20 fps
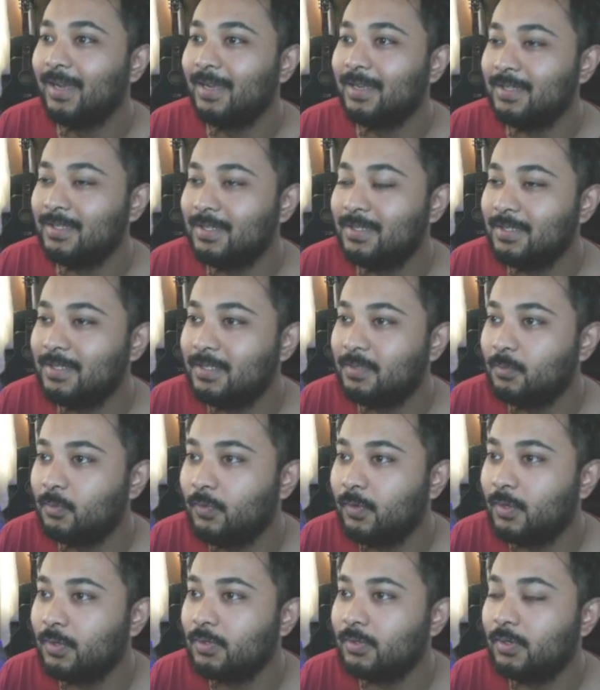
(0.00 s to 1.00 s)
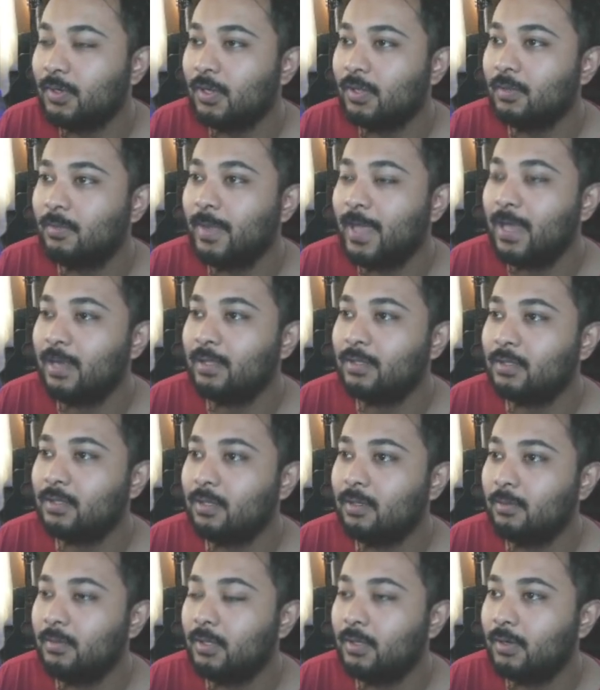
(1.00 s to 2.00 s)
GG's. Moving on to another battle. It's
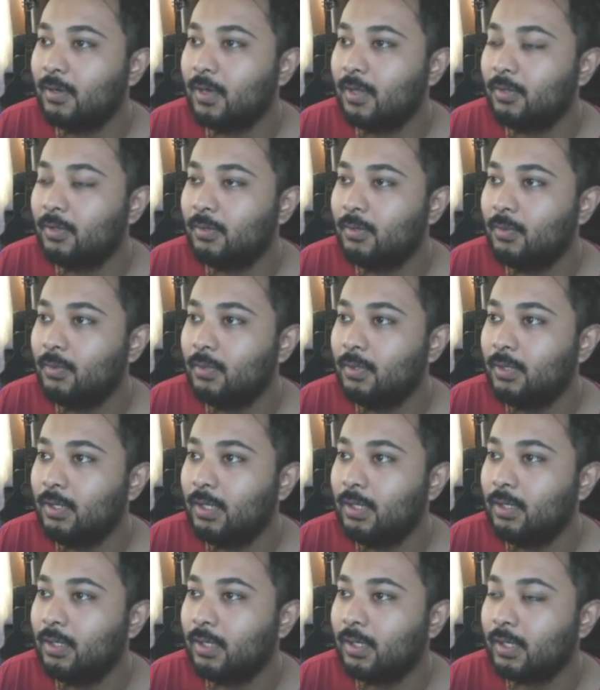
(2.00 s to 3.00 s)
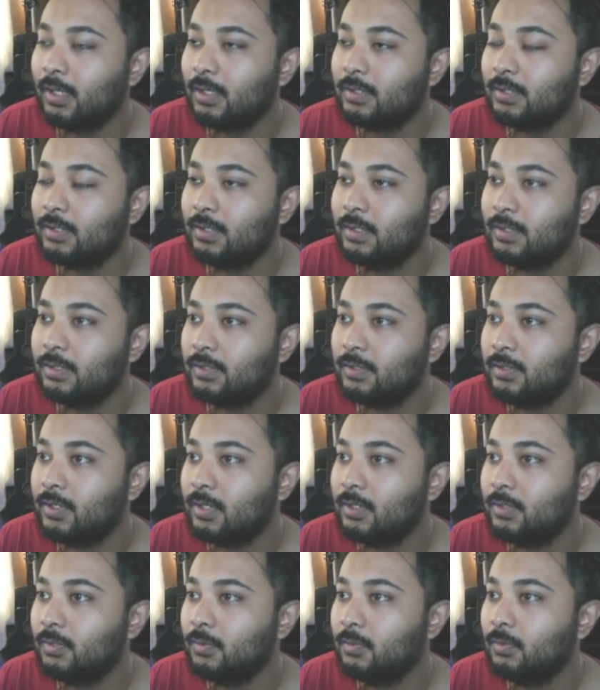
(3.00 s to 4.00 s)
gonna be another good lead against this
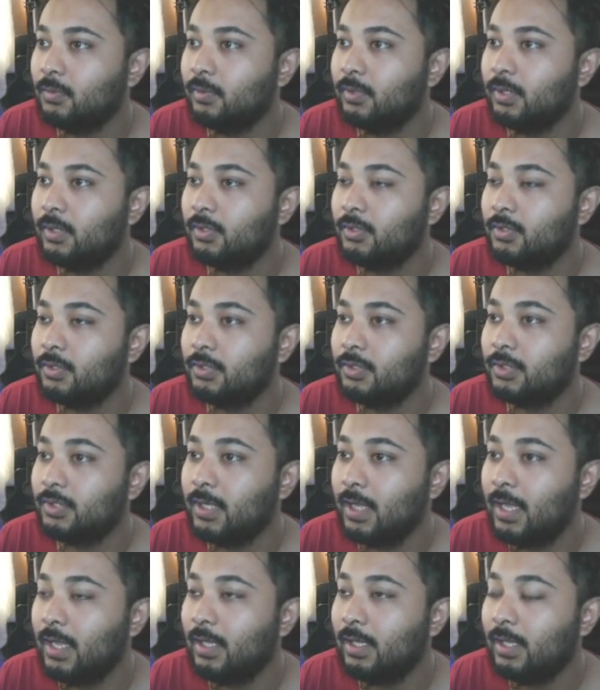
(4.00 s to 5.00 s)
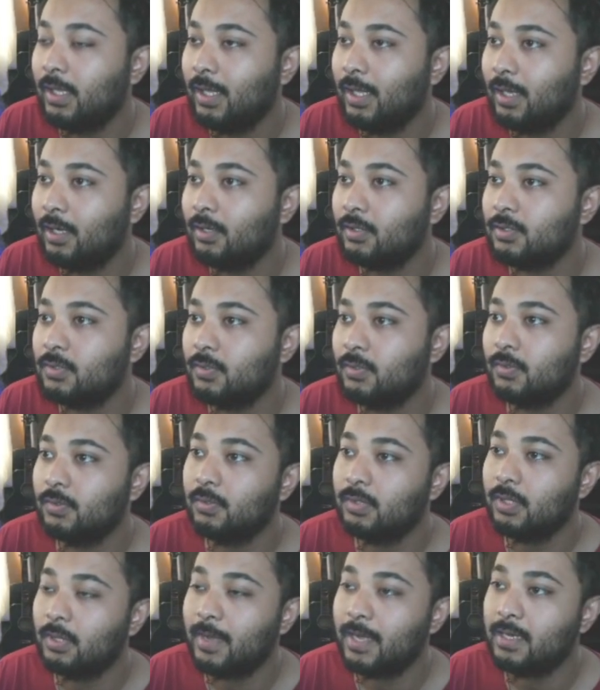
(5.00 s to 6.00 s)
Tentacruel. They're just staying in,
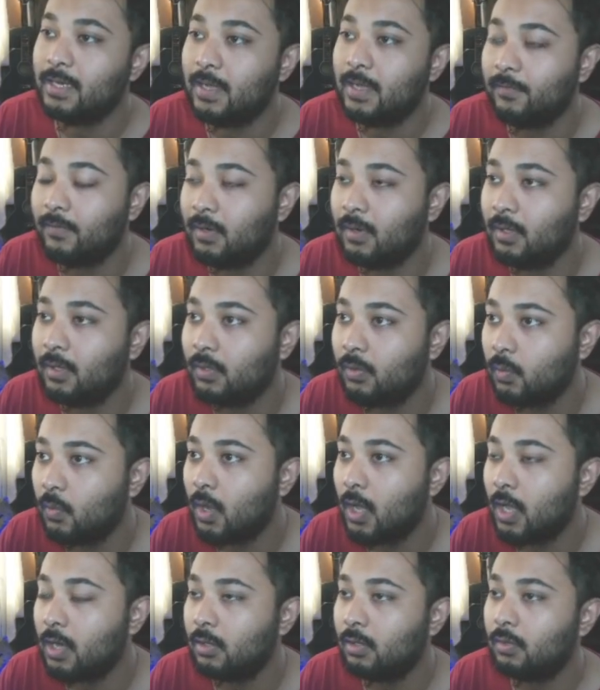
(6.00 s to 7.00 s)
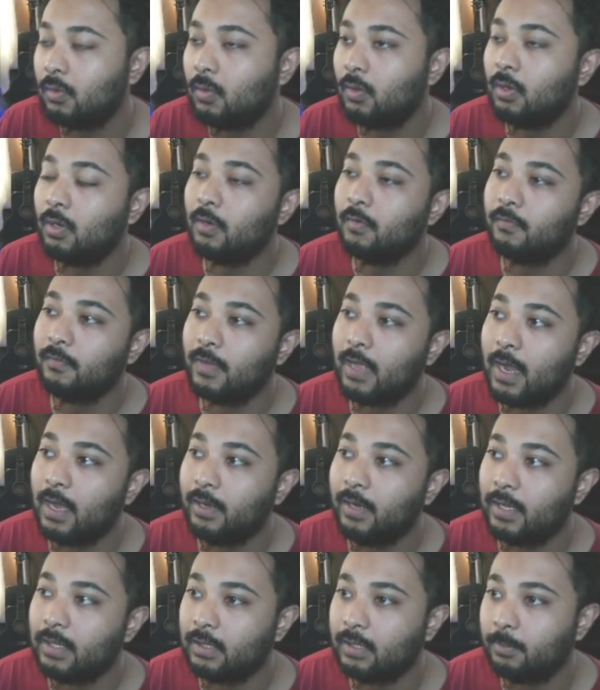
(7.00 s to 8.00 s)
so they might have another water or a
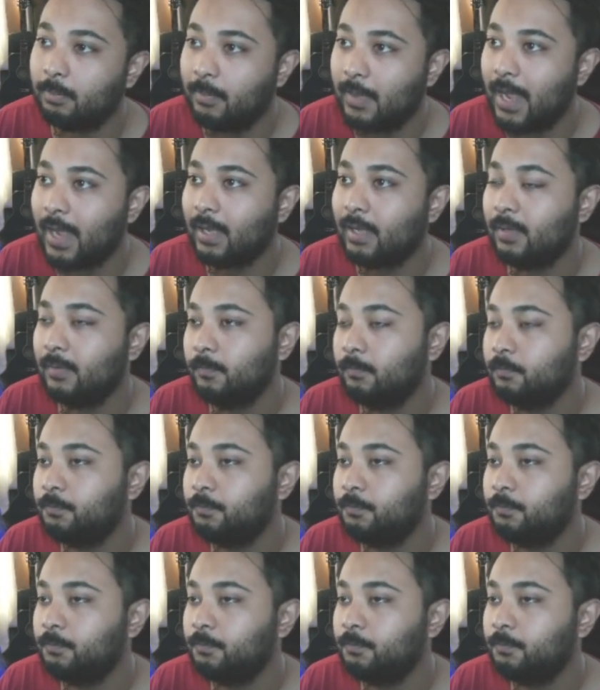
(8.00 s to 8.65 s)
flyer at the back.